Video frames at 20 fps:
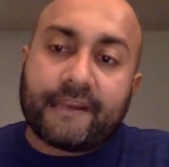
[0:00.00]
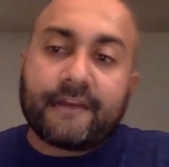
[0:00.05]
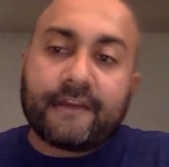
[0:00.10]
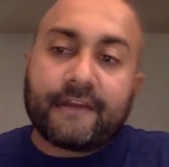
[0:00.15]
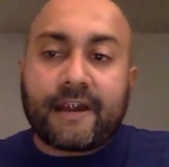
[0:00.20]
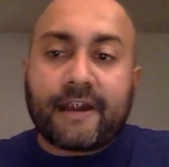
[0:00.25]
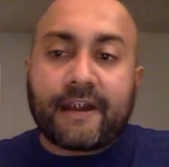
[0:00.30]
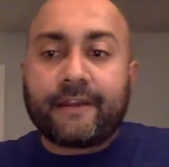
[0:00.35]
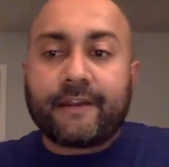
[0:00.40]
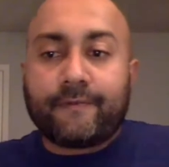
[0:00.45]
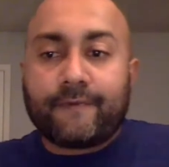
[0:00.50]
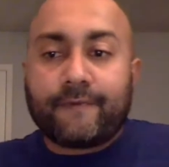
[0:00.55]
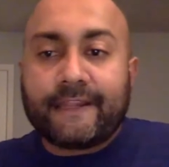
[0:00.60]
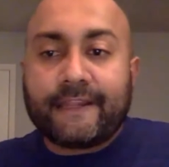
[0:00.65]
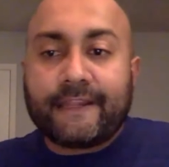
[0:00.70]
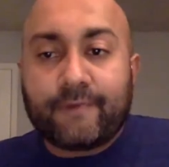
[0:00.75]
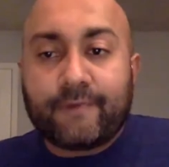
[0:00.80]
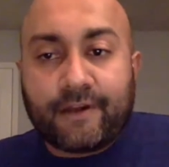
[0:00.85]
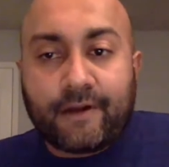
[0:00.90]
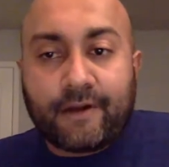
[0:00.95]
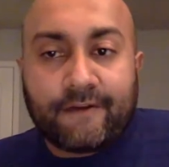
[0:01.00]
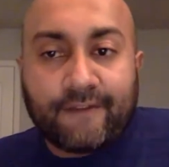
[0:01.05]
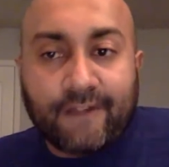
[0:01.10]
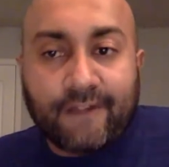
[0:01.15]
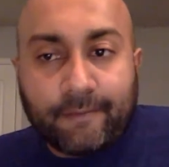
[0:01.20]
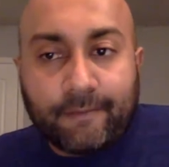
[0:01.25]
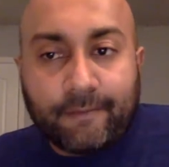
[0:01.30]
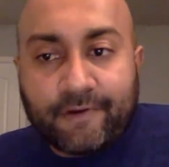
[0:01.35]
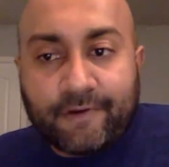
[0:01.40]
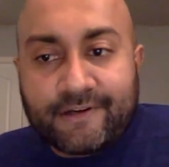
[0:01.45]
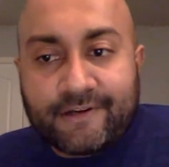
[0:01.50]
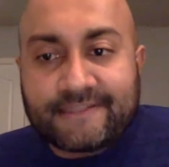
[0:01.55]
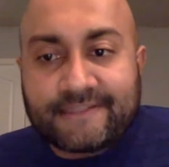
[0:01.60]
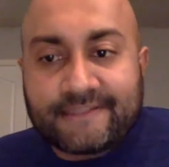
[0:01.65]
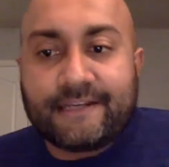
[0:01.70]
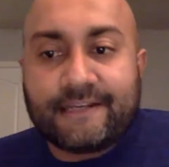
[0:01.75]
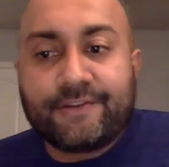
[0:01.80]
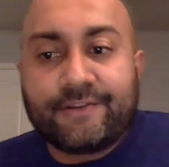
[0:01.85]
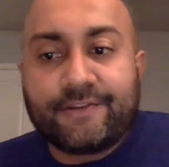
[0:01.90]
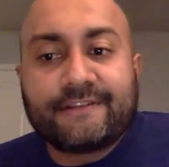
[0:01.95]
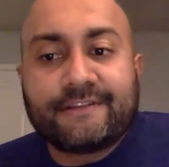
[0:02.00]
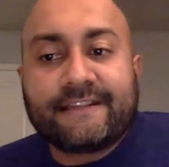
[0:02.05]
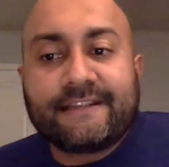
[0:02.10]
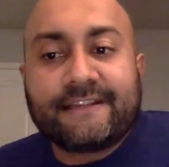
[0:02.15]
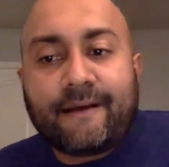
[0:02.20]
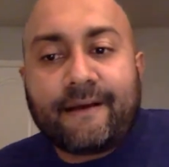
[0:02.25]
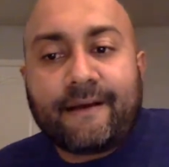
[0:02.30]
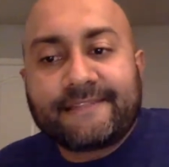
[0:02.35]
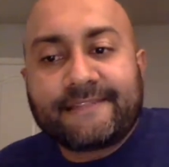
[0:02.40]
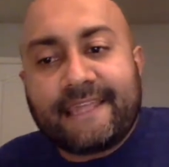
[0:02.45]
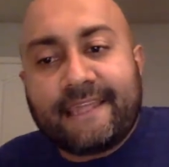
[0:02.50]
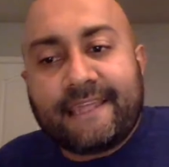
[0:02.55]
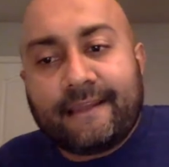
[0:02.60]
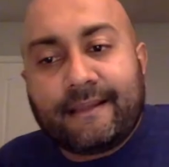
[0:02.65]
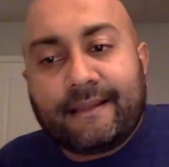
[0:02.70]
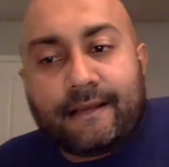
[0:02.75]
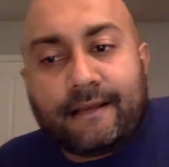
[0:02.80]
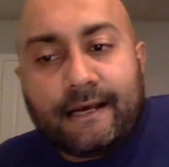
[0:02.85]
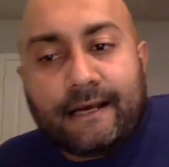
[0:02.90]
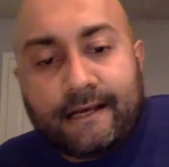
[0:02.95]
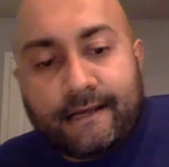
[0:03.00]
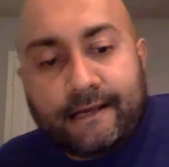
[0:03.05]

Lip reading: interactively with our developers and do this DevOps thing.